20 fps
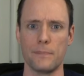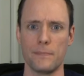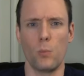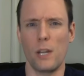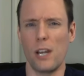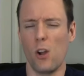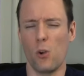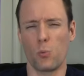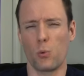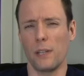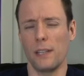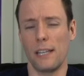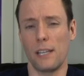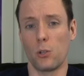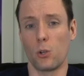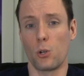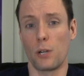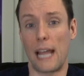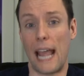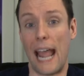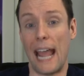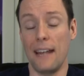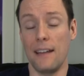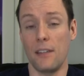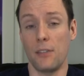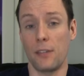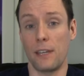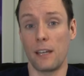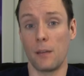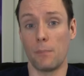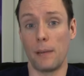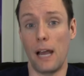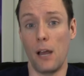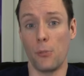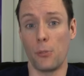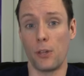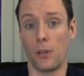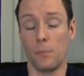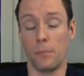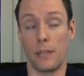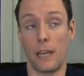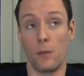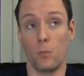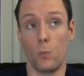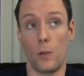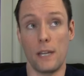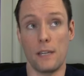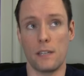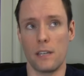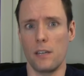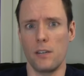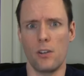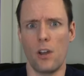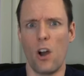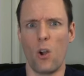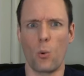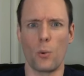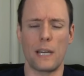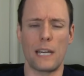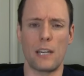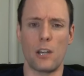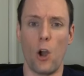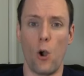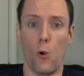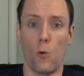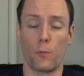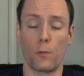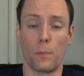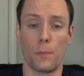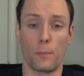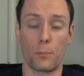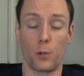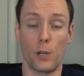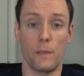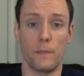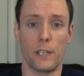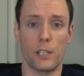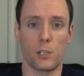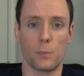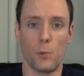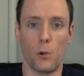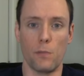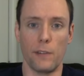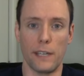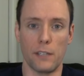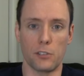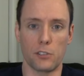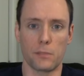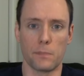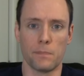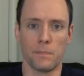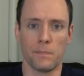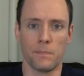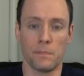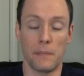We don't really learn anything about them that we didn't already know from the previous movies.